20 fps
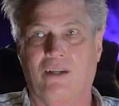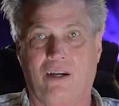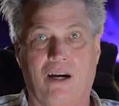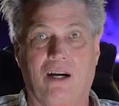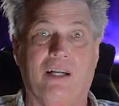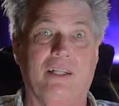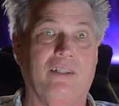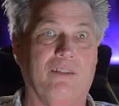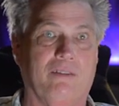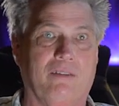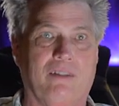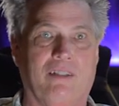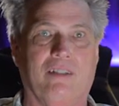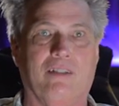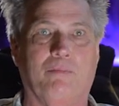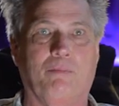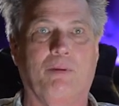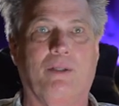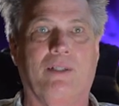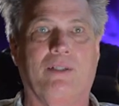audio
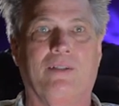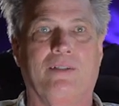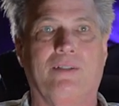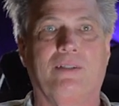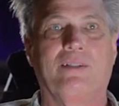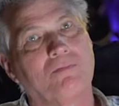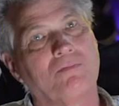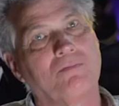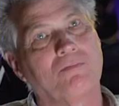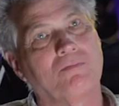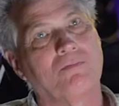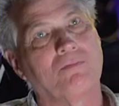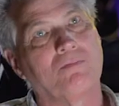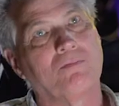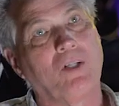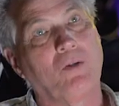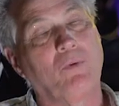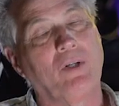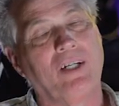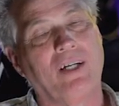therapy.
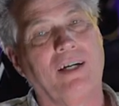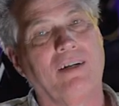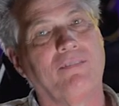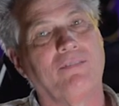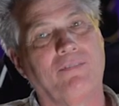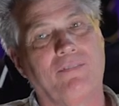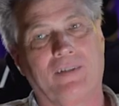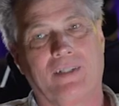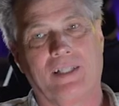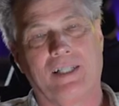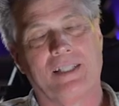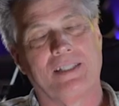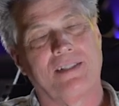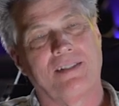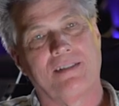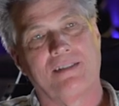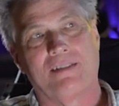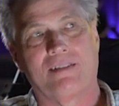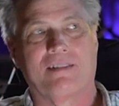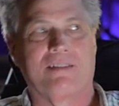We have
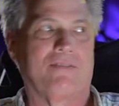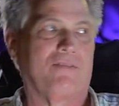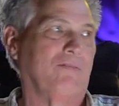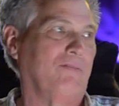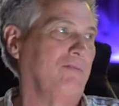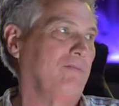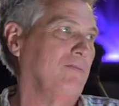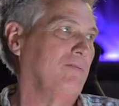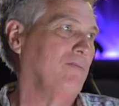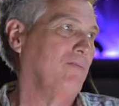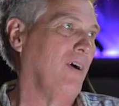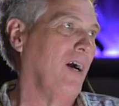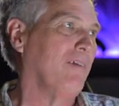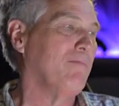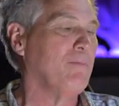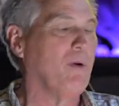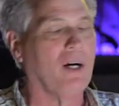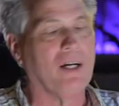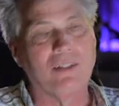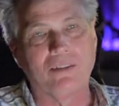5
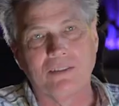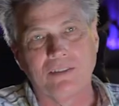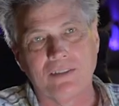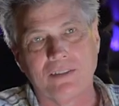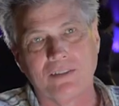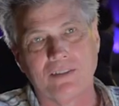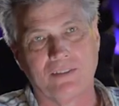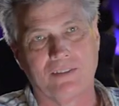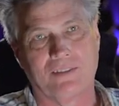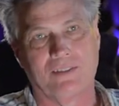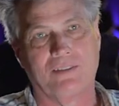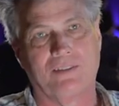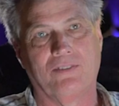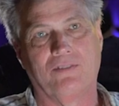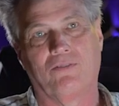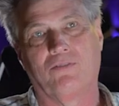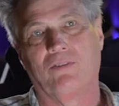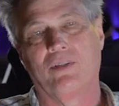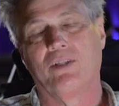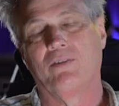models.
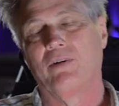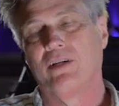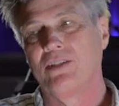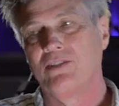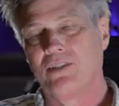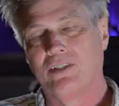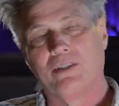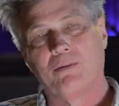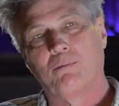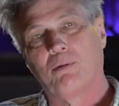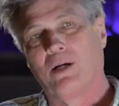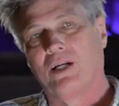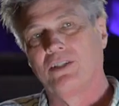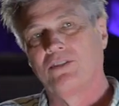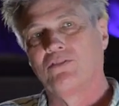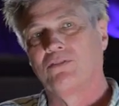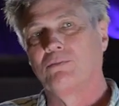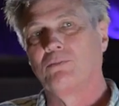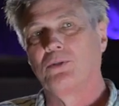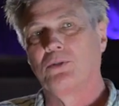Ranging in
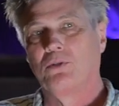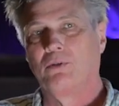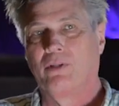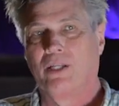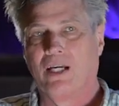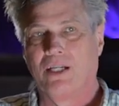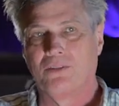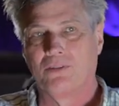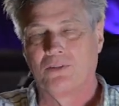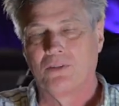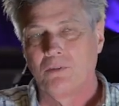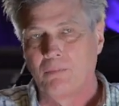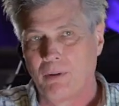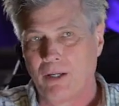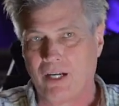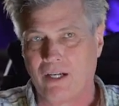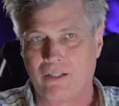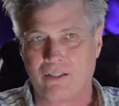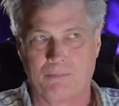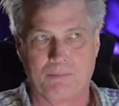price from $2,000 a
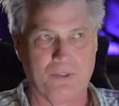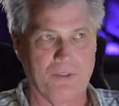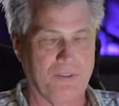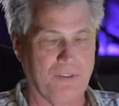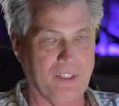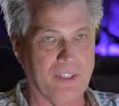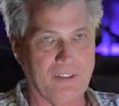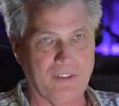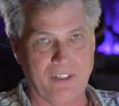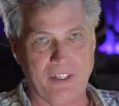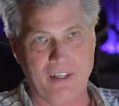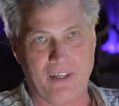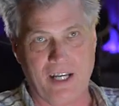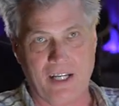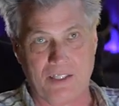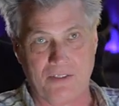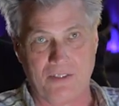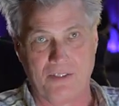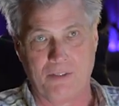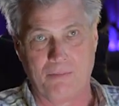pair up to
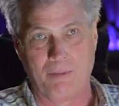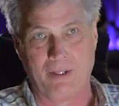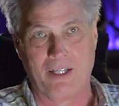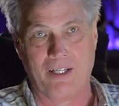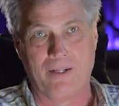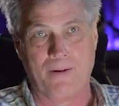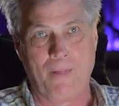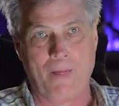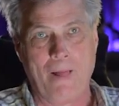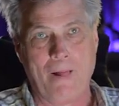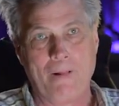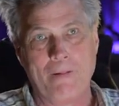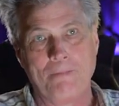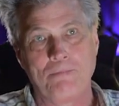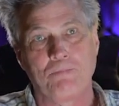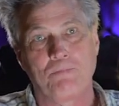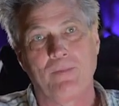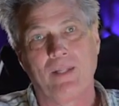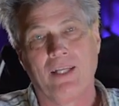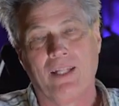$60,000 a pair.
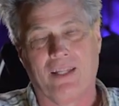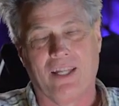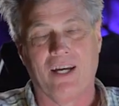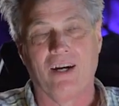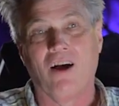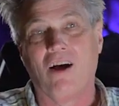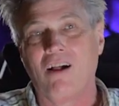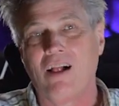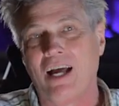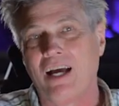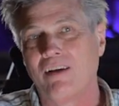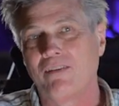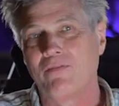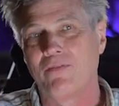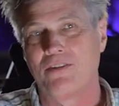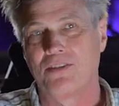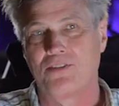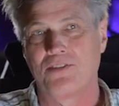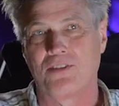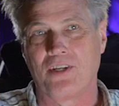They all
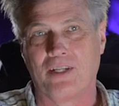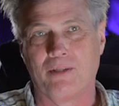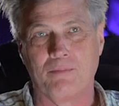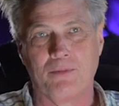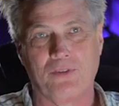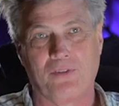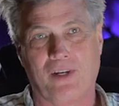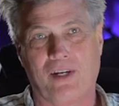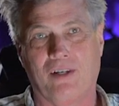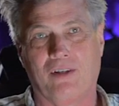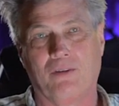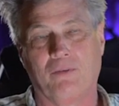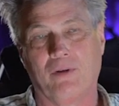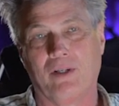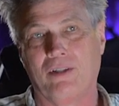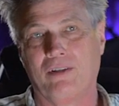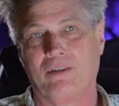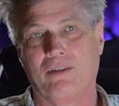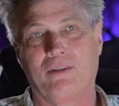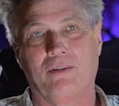have the same sound,
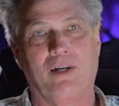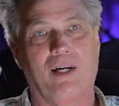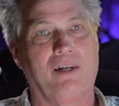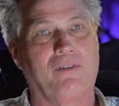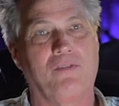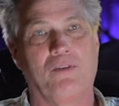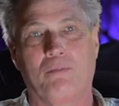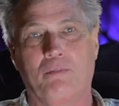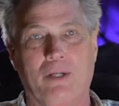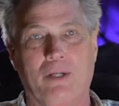whether you have the